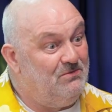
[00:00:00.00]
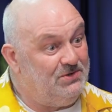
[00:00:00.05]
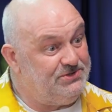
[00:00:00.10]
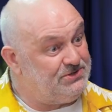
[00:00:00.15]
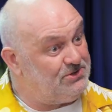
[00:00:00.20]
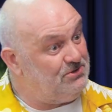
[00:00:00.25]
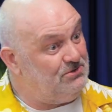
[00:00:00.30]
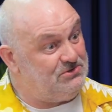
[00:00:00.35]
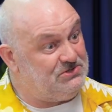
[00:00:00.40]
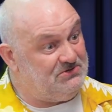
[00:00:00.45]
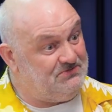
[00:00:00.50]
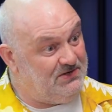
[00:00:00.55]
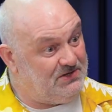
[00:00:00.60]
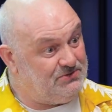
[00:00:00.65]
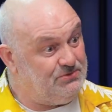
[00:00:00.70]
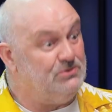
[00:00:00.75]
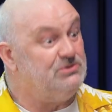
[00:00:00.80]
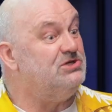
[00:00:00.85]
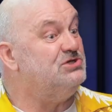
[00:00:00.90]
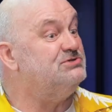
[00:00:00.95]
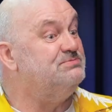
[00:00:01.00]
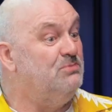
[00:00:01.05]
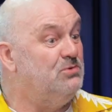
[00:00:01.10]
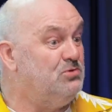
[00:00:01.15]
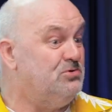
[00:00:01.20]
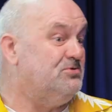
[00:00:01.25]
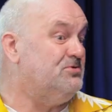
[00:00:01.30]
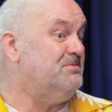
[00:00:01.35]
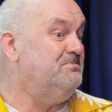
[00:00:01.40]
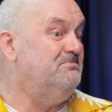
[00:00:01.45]
what you're going to recruit is
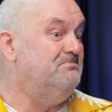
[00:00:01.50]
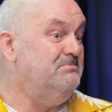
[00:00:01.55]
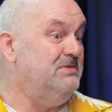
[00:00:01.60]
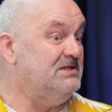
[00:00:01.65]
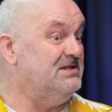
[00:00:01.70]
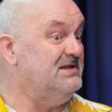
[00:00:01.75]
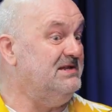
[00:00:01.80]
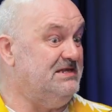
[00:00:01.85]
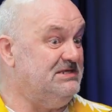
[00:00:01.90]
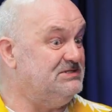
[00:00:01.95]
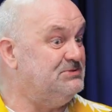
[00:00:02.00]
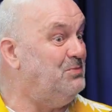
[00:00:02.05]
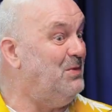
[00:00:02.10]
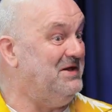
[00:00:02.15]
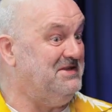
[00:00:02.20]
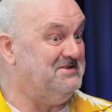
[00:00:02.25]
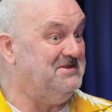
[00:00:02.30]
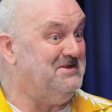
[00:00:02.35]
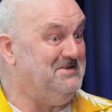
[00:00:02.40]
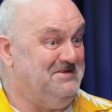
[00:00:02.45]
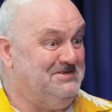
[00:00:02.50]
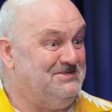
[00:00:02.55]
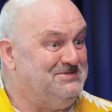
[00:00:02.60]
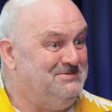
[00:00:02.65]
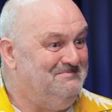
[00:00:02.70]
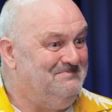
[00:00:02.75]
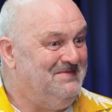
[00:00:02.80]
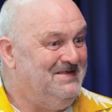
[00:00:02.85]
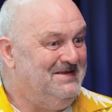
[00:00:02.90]
more middle-aged white guys.